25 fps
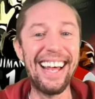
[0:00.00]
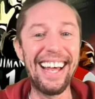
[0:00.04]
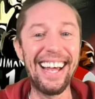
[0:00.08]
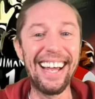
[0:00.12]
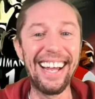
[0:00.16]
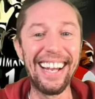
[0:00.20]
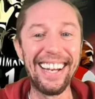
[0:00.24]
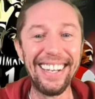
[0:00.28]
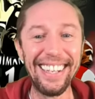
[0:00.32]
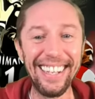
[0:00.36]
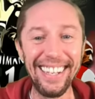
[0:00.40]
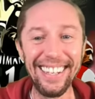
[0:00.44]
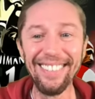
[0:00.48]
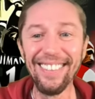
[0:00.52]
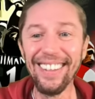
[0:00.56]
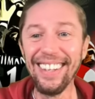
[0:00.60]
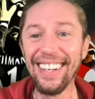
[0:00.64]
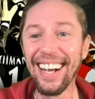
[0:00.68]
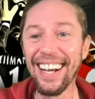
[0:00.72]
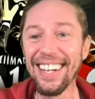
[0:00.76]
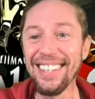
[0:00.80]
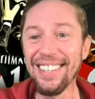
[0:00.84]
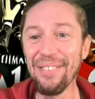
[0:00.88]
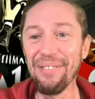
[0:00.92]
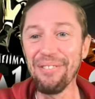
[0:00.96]

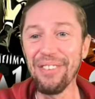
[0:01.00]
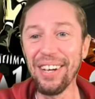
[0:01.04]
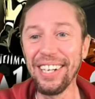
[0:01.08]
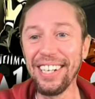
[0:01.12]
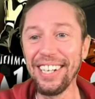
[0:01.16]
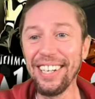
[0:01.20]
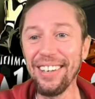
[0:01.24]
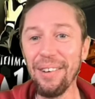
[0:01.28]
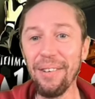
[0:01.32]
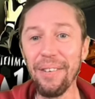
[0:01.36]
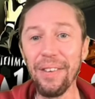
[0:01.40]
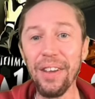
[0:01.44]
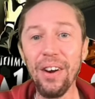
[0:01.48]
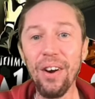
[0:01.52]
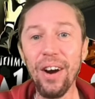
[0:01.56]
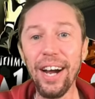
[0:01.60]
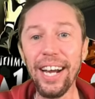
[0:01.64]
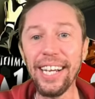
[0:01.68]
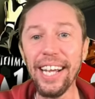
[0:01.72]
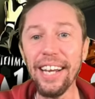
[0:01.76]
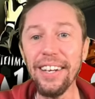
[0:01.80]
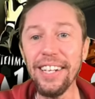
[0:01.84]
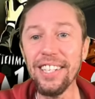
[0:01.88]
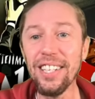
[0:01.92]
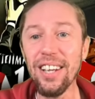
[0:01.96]
That's a funny comment.
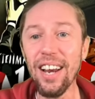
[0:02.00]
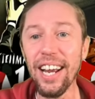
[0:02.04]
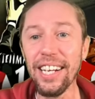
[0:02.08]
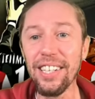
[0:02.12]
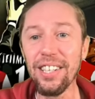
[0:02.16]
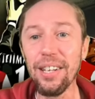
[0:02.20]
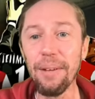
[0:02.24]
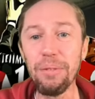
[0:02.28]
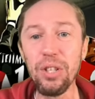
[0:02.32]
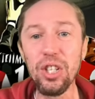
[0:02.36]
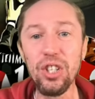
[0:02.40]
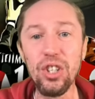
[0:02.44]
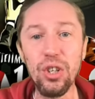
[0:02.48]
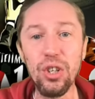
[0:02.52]
Right, get these likes up to